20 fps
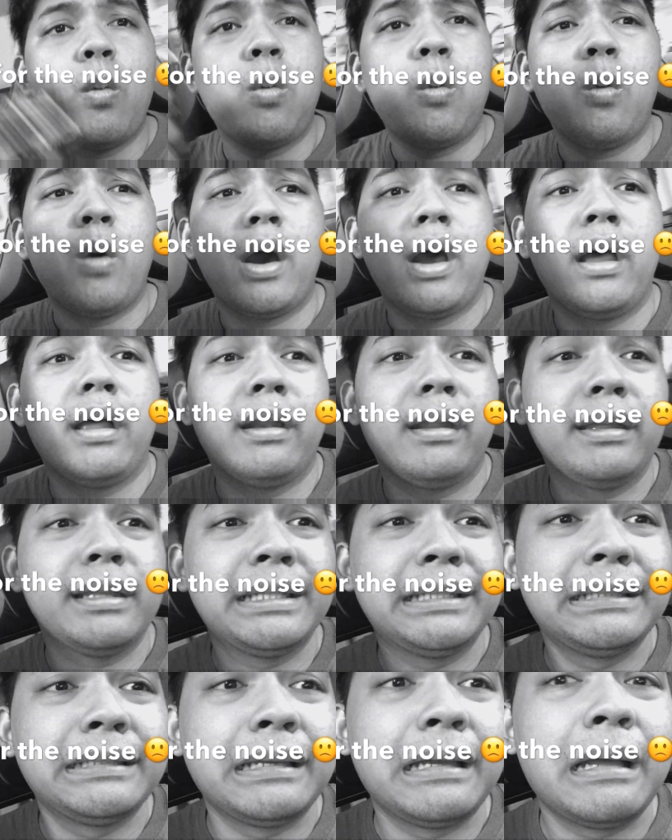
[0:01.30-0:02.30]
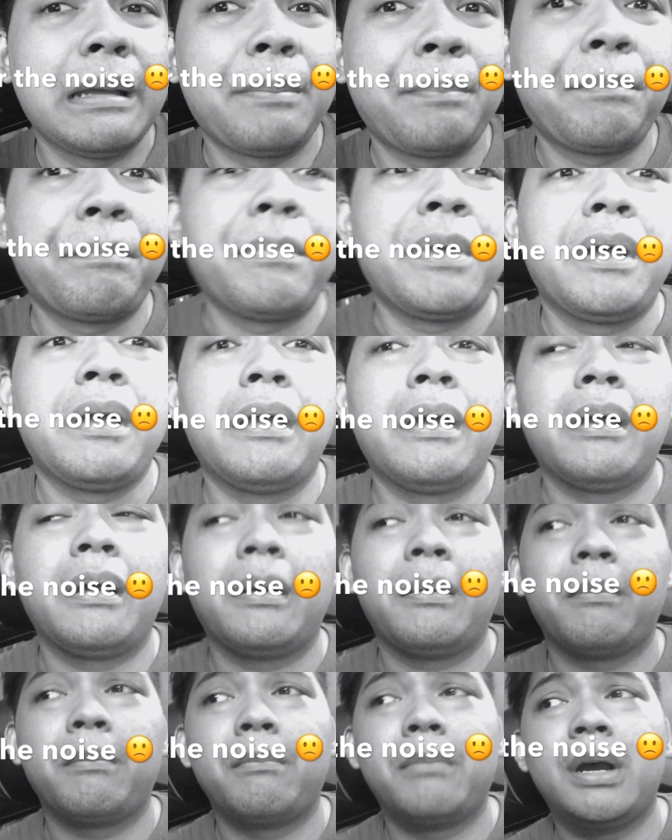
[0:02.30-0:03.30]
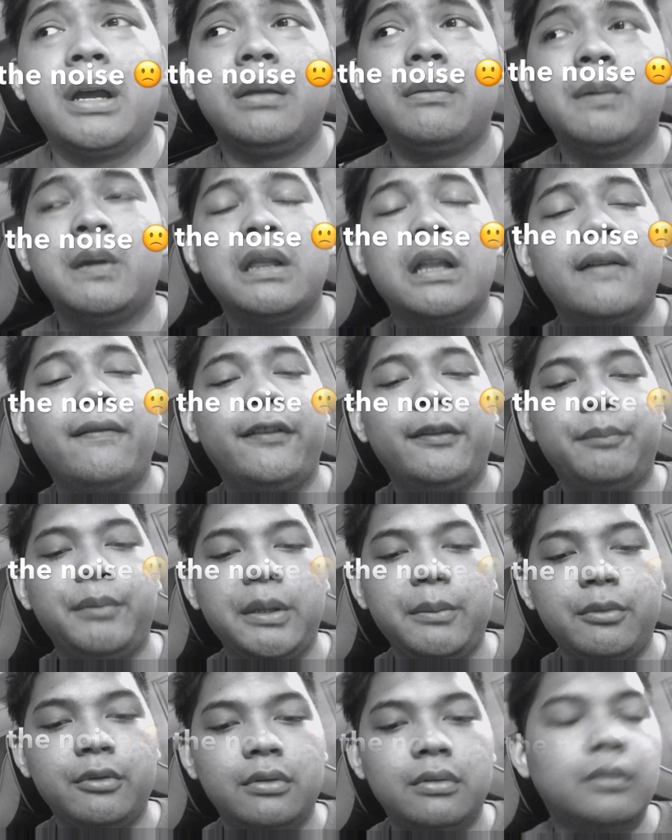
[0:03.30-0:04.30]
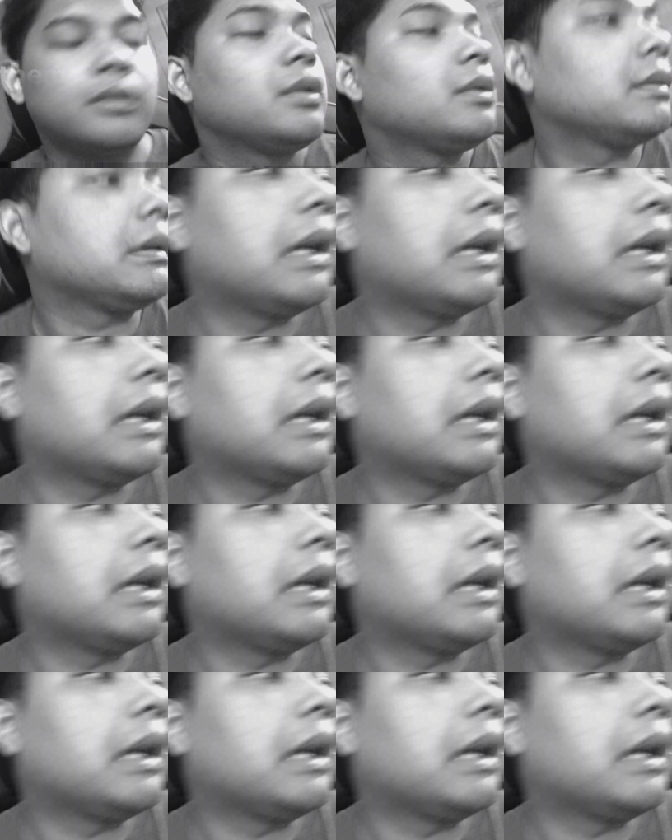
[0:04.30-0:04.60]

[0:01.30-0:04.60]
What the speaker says: What is up, my beloved people? Well,